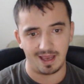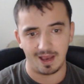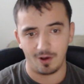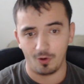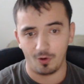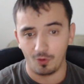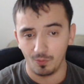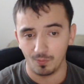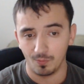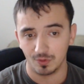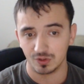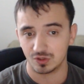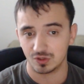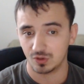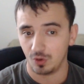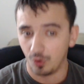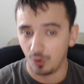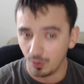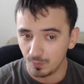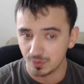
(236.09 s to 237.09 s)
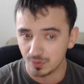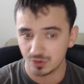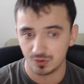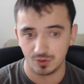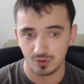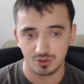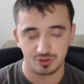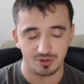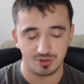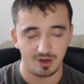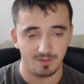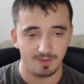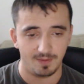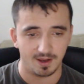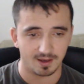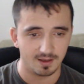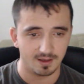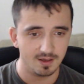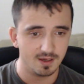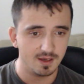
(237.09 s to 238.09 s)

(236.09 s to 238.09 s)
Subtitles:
almost huge drawback.